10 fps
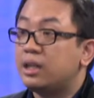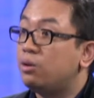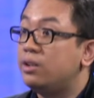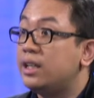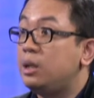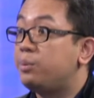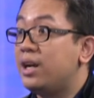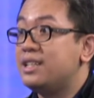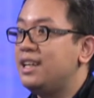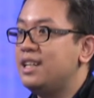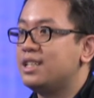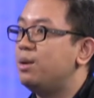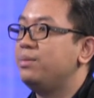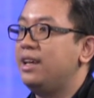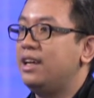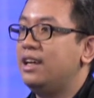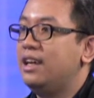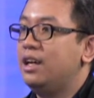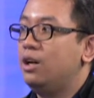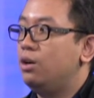already pricing in something?
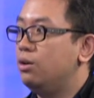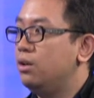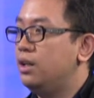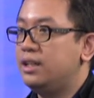or